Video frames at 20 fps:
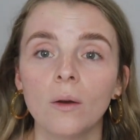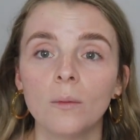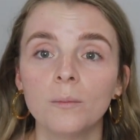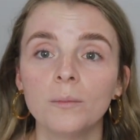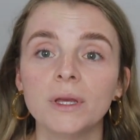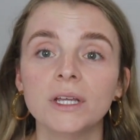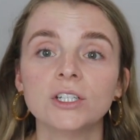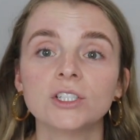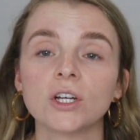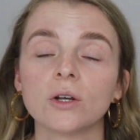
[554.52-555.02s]

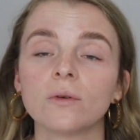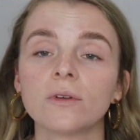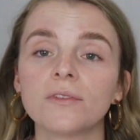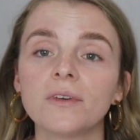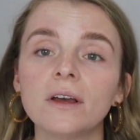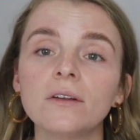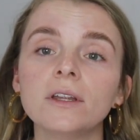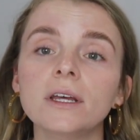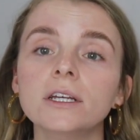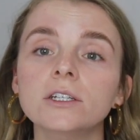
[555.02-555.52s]
Be sure with
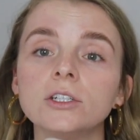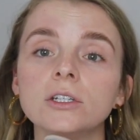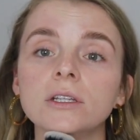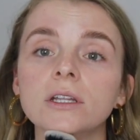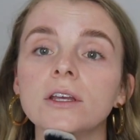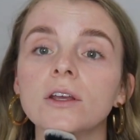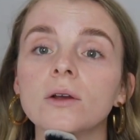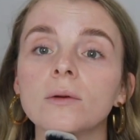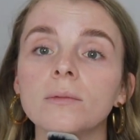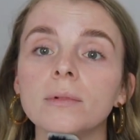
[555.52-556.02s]
foundation
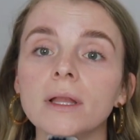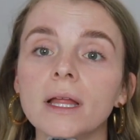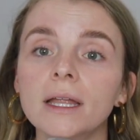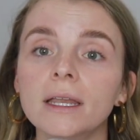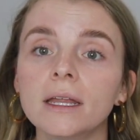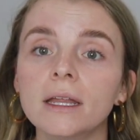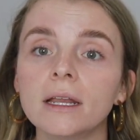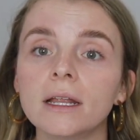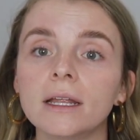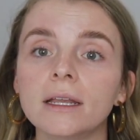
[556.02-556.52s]
that you're
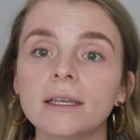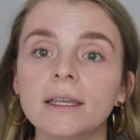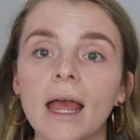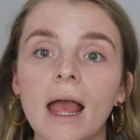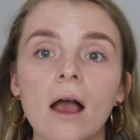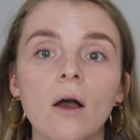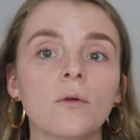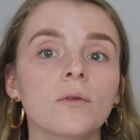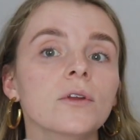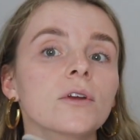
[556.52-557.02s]
blending it
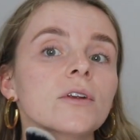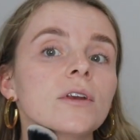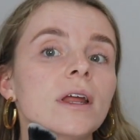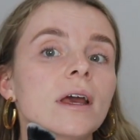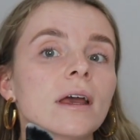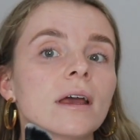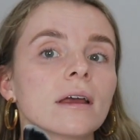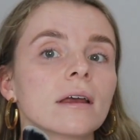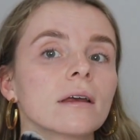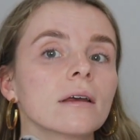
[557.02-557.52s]
down your
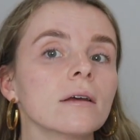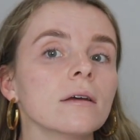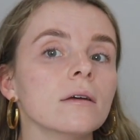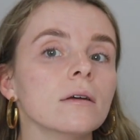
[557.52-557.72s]
neck.